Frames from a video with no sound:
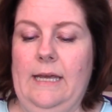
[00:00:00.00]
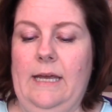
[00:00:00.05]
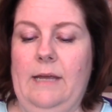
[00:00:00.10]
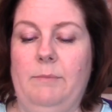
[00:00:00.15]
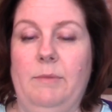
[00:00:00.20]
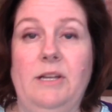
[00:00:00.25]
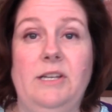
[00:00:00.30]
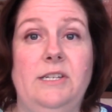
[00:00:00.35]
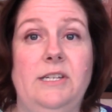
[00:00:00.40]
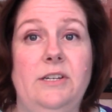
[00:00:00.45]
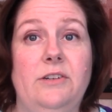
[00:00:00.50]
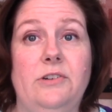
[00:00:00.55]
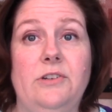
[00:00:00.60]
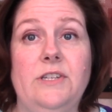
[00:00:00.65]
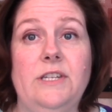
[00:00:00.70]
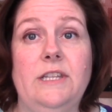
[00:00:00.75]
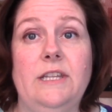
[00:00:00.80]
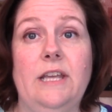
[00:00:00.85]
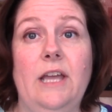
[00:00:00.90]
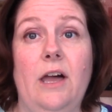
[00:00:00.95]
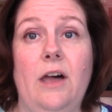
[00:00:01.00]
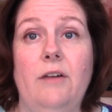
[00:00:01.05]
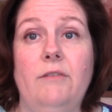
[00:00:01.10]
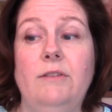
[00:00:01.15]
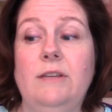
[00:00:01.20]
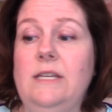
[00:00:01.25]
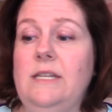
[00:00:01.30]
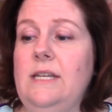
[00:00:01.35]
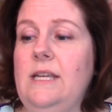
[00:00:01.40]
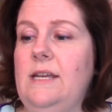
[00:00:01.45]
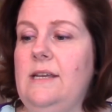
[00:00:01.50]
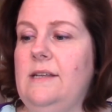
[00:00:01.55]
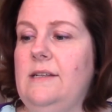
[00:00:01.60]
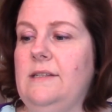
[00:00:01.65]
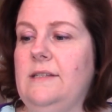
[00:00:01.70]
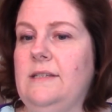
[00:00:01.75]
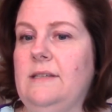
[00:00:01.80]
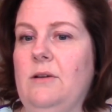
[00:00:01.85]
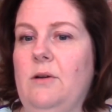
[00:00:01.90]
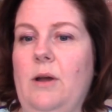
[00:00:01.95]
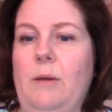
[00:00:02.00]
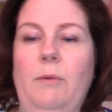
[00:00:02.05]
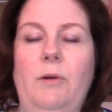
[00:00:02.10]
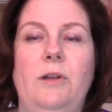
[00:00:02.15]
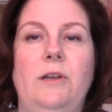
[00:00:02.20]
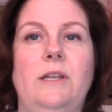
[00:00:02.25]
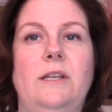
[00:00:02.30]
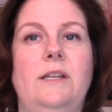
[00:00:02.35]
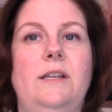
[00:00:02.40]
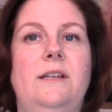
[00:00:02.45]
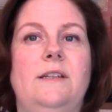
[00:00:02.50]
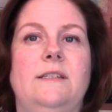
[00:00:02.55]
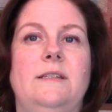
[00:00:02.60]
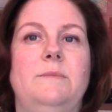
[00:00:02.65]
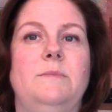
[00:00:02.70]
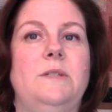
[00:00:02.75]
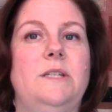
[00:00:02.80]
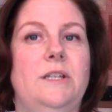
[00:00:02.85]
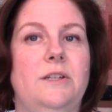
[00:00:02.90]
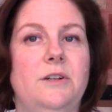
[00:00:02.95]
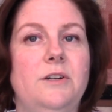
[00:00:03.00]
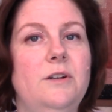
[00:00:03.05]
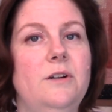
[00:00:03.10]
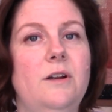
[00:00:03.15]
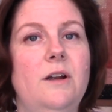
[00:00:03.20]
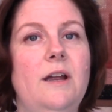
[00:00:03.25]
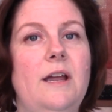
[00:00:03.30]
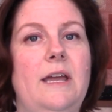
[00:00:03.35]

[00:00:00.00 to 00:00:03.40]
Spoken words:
and my dinner's in the oven, and so I'm going to eat some dinner